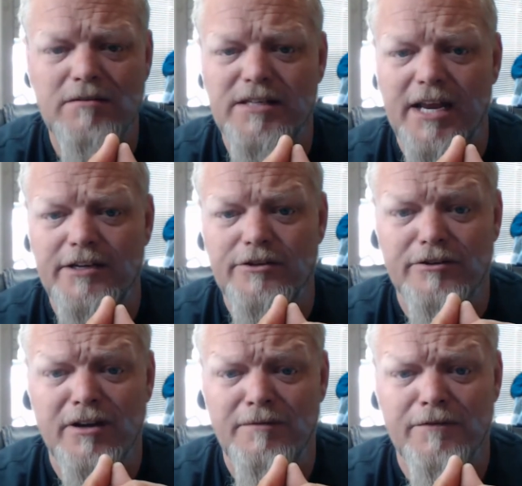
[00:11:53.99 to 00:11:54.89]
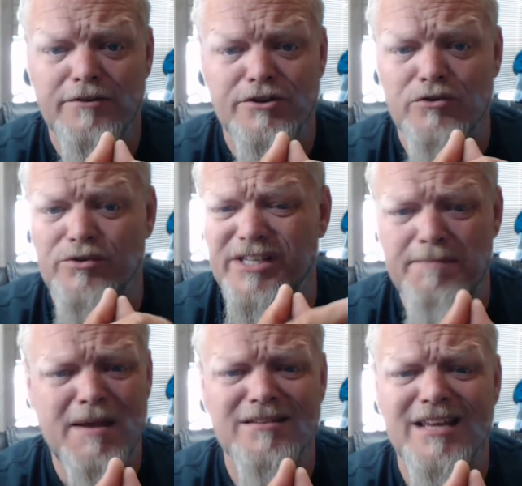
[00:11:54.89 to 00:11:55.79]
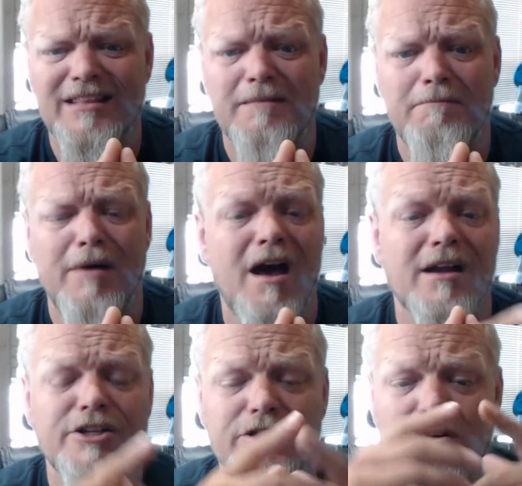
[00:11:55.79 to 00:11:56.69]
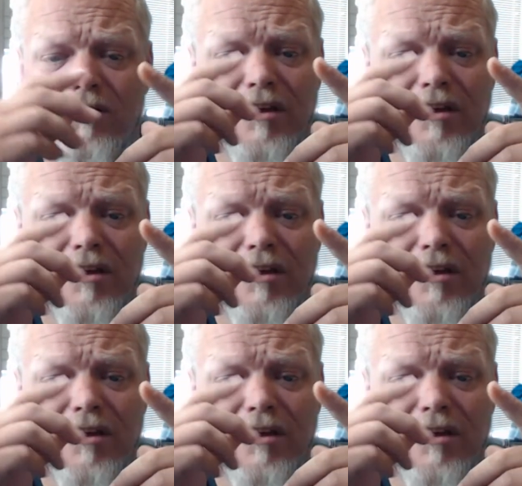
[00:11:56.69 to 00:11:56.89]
outside your comfort zone, step outside the box.